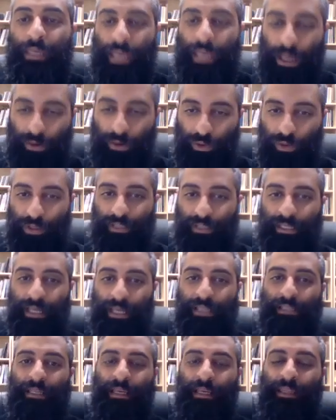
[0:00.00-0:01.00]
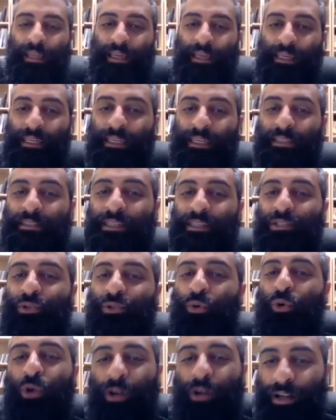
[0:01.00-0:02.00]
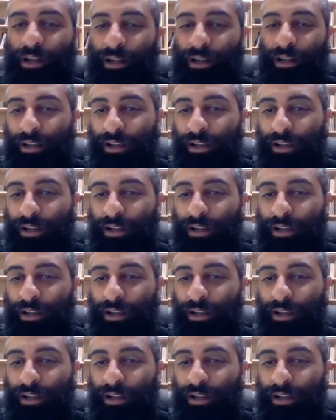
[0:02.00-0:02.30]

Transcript: Our Lord says that he is the door,